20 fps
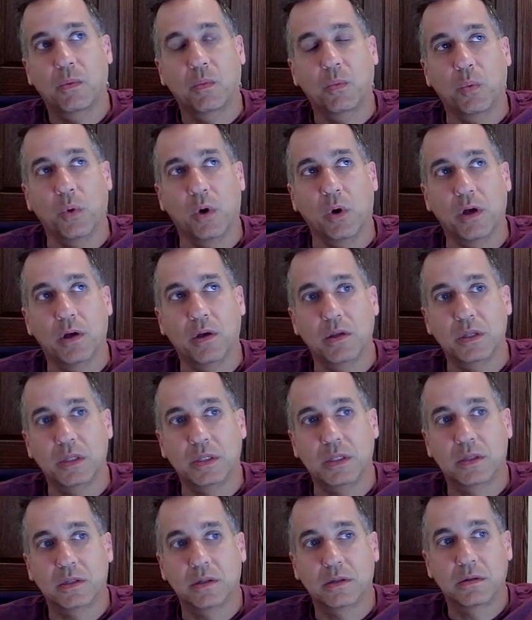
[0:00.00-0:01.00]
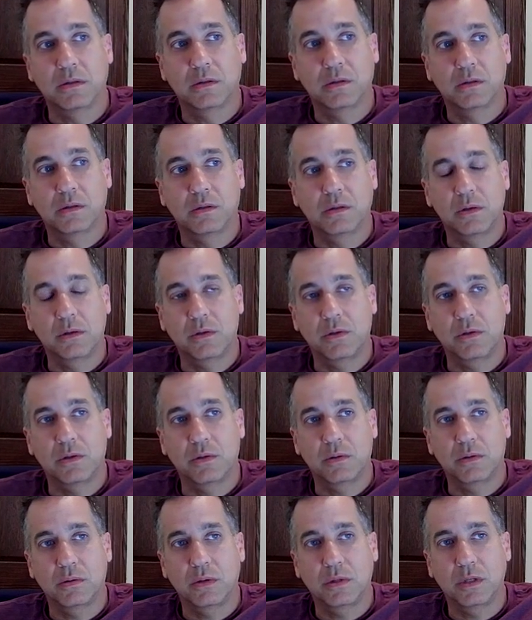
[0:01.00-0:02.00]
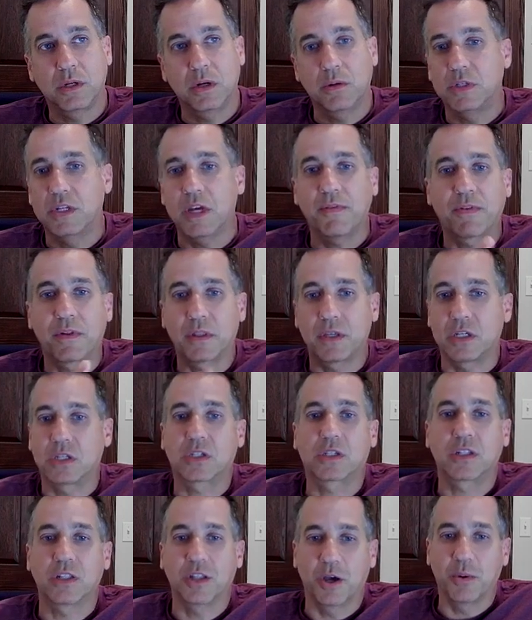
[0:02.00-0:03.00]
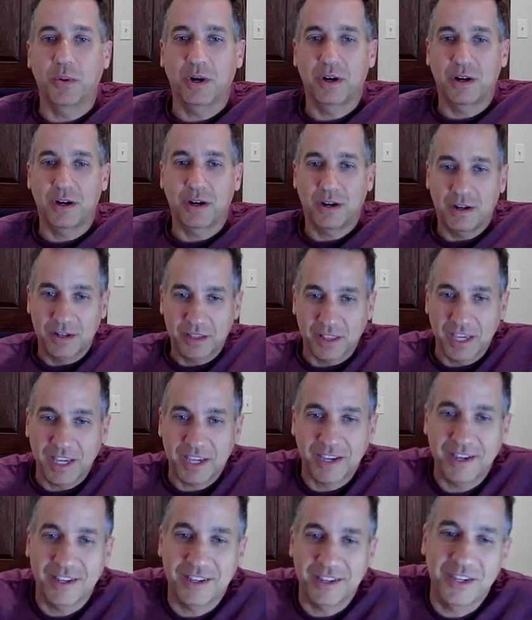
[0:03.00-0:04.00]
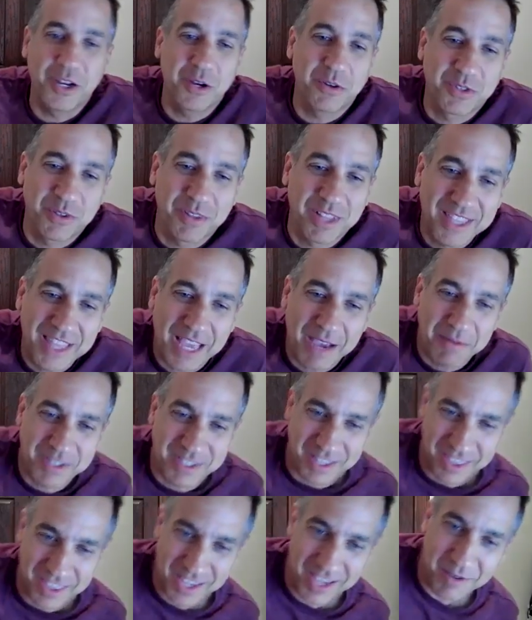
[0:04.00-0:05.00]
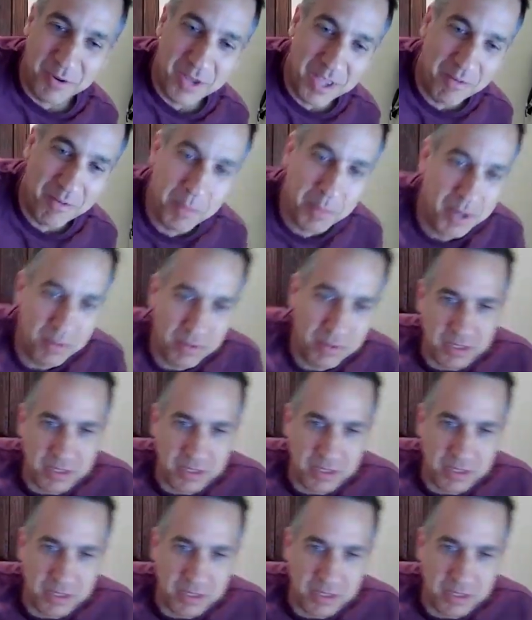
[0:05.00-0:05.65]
was definitely slower. Like, so like that was the thing. Everybody was